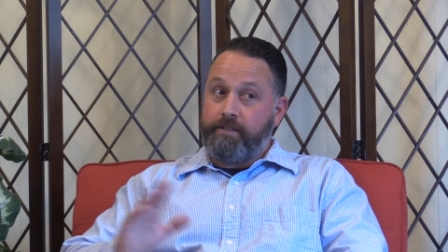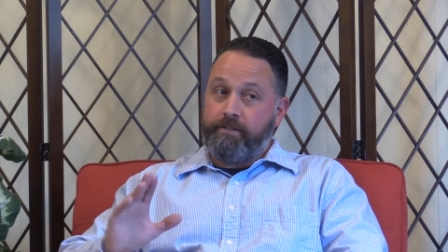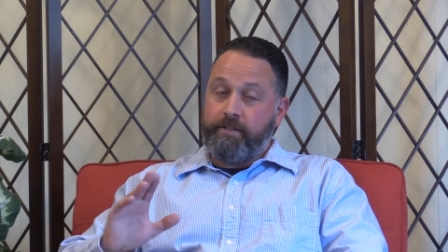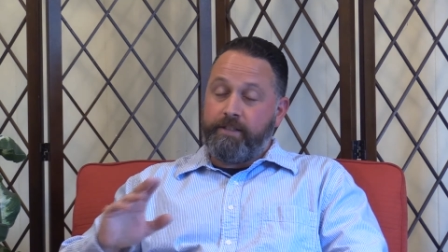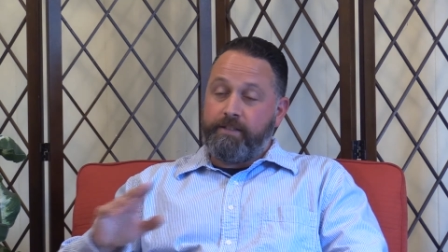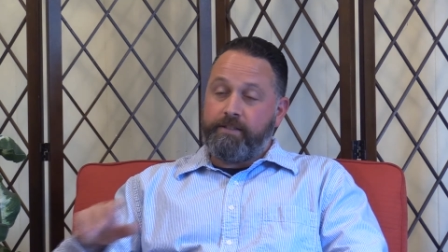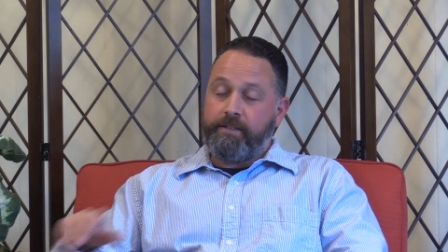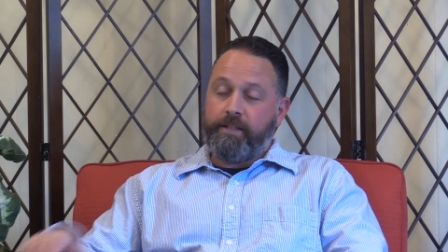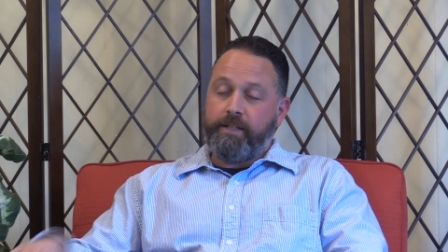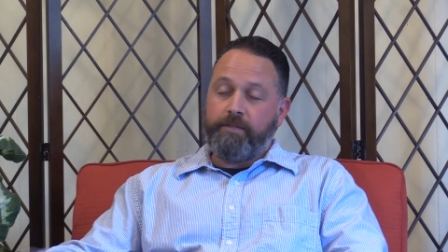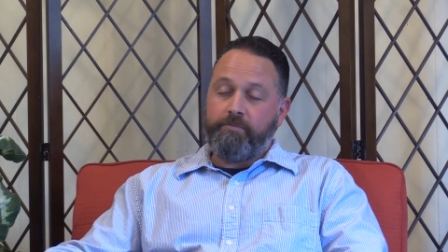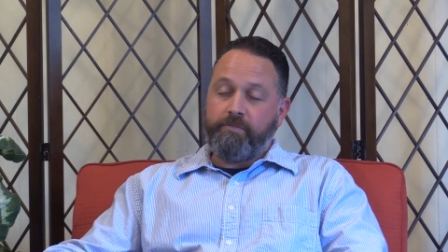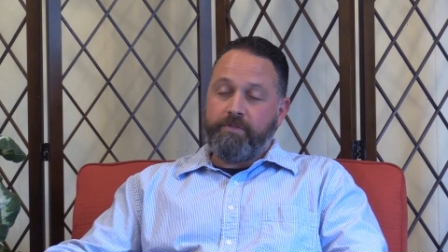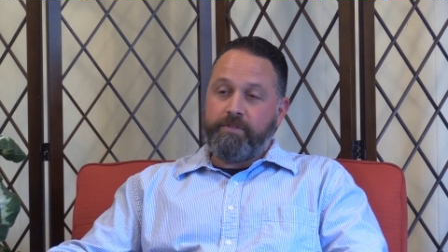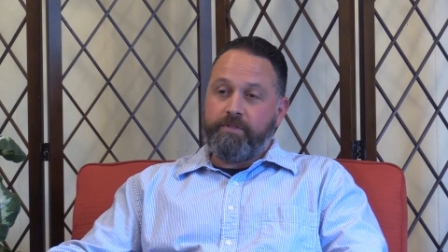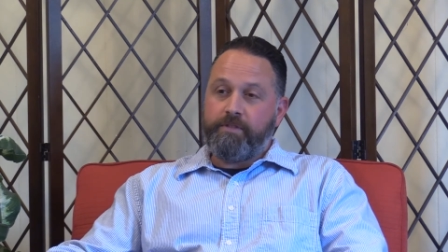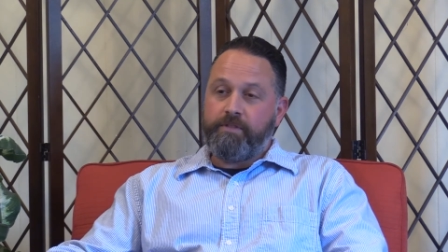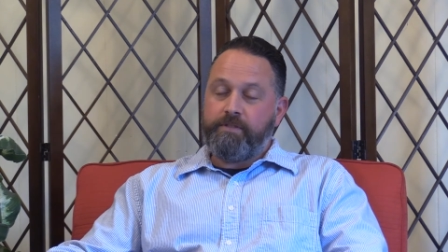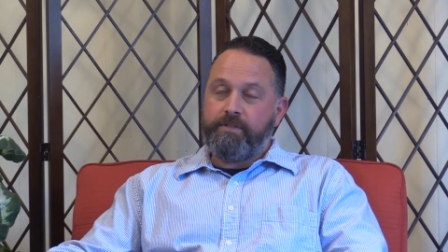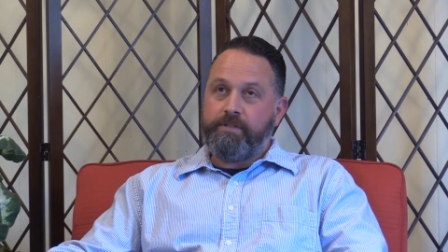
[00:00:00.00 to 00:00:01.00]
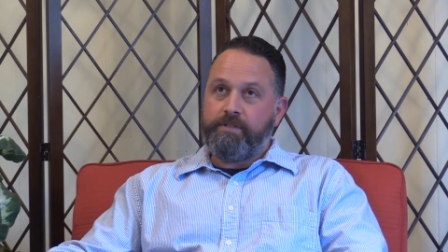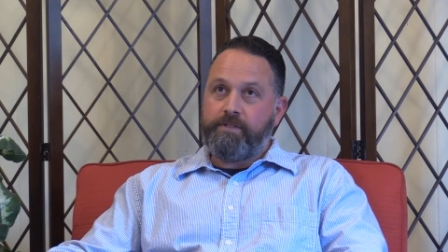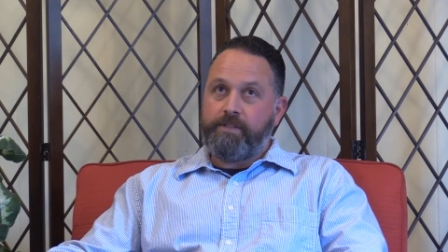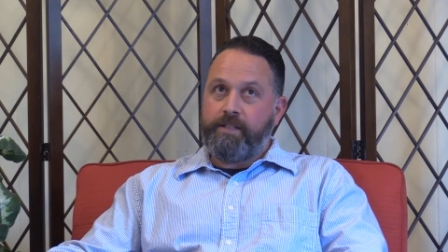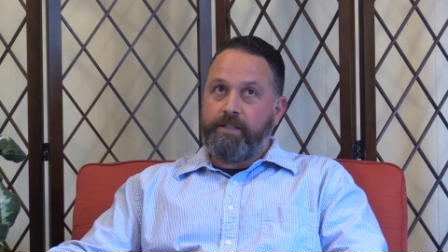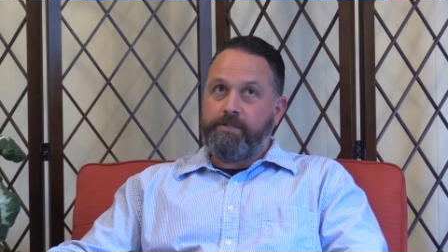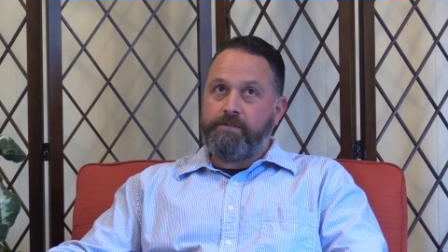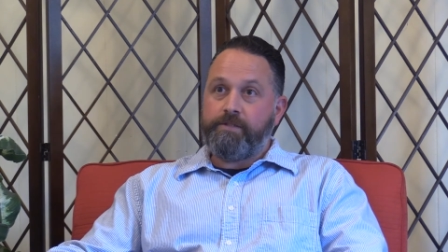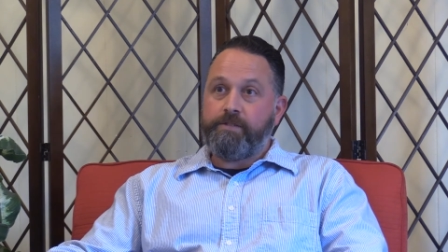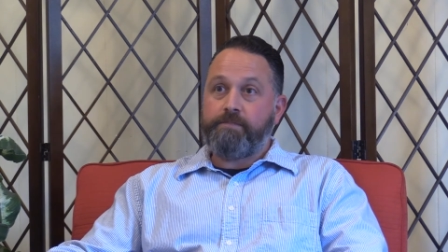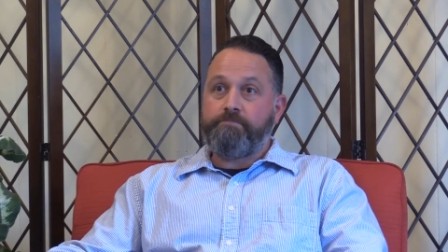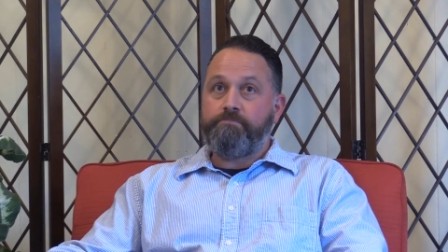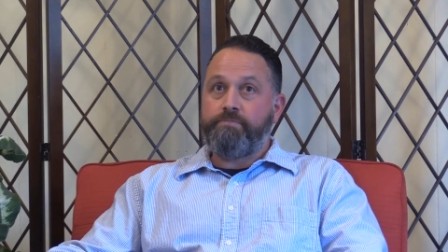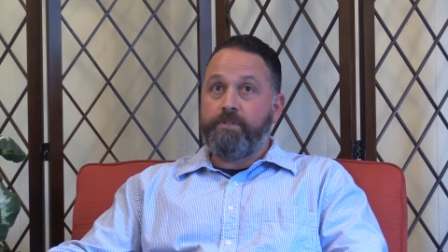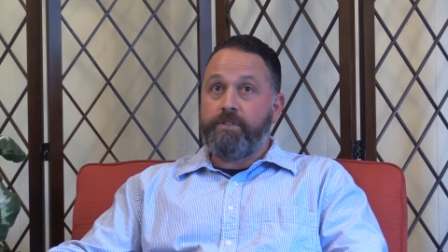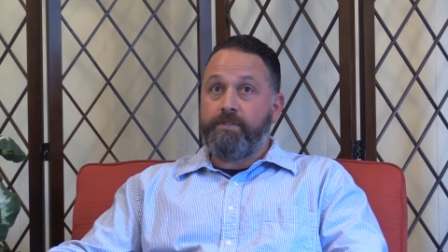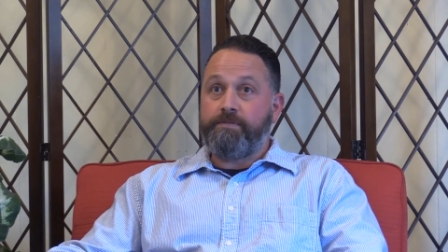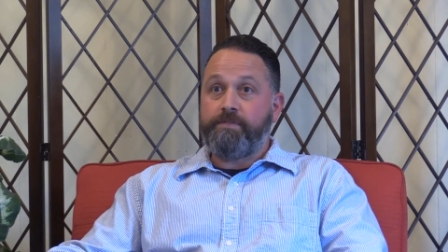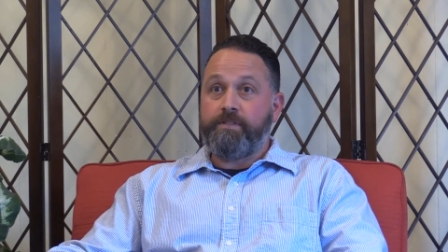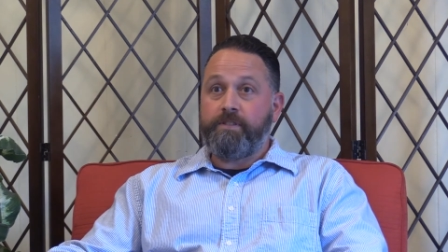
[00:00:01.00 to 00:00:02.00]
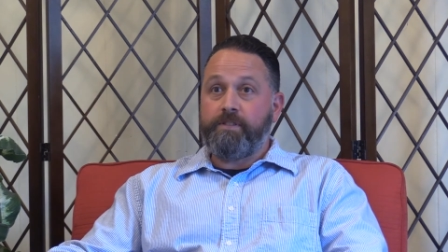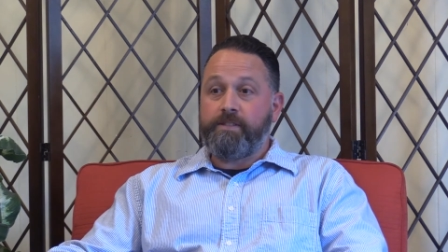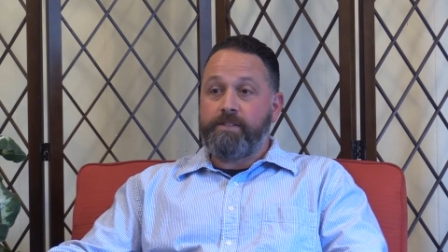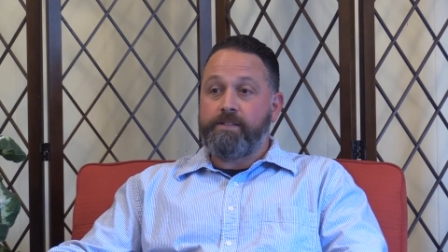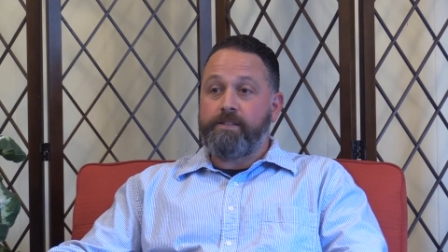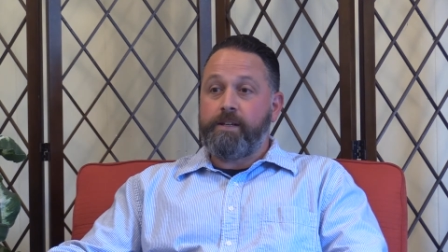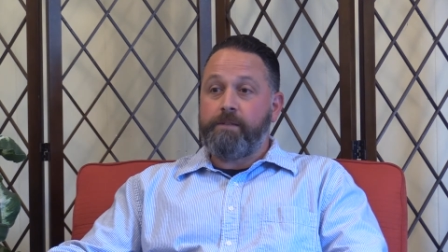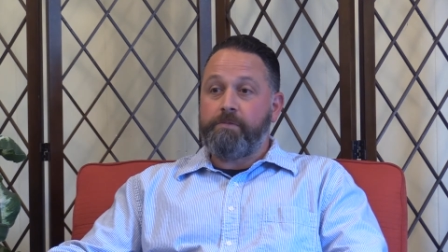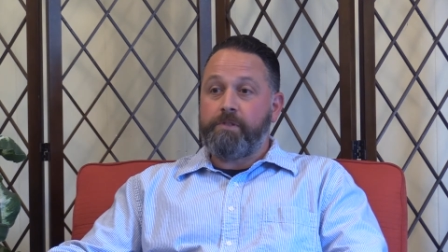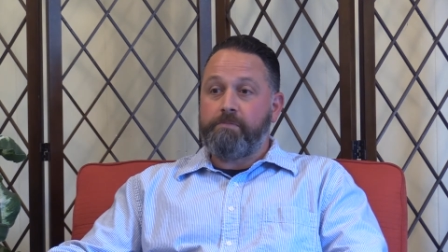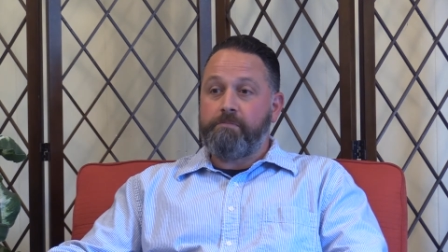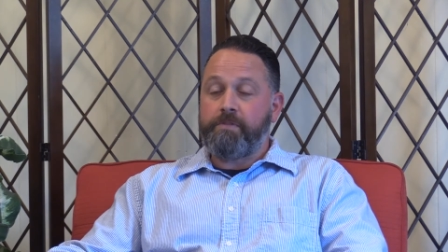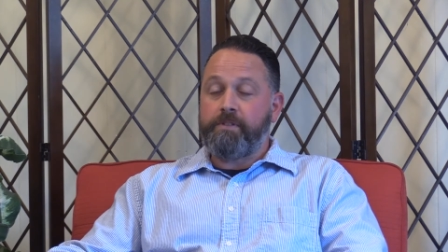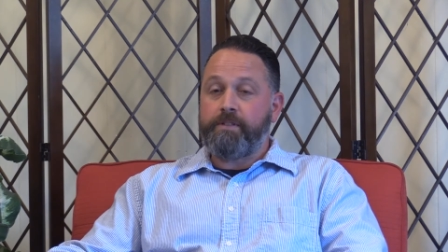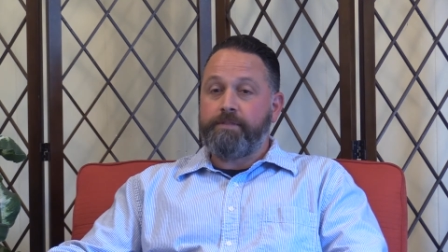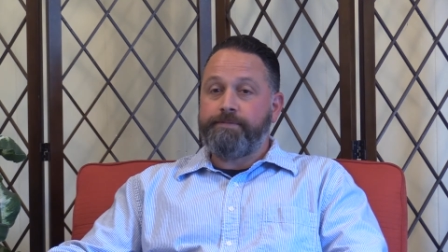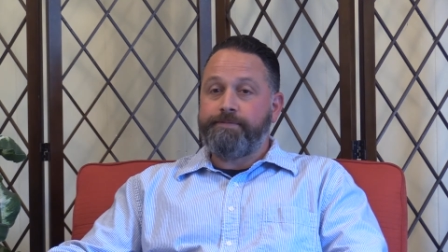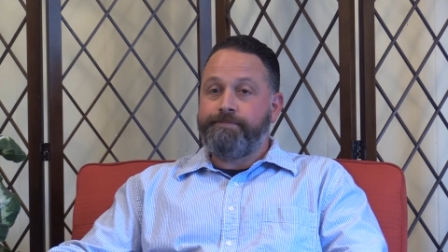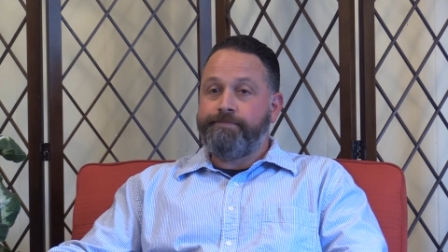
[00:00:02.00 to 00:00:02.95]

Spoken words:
Great time. Schedule's pretty full this summer, but